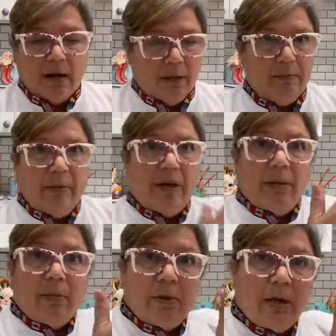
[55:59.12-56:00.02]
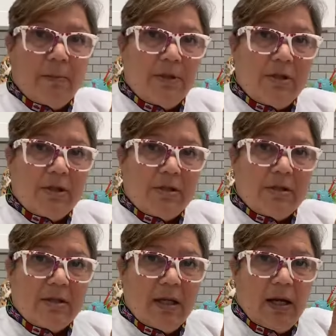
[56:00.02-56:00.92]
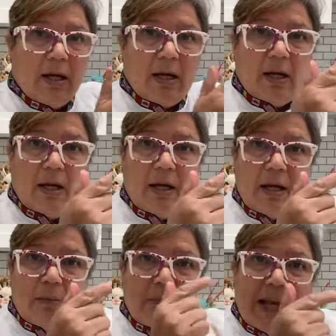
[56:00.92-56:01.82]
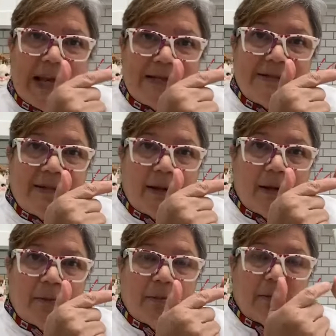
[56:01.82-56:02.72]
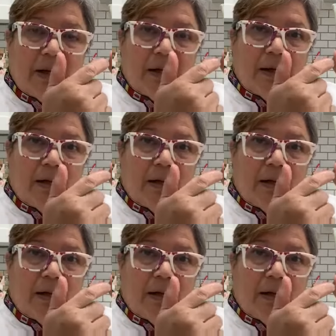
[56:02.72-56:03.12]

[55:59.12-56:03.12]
um, edible images and I placed them.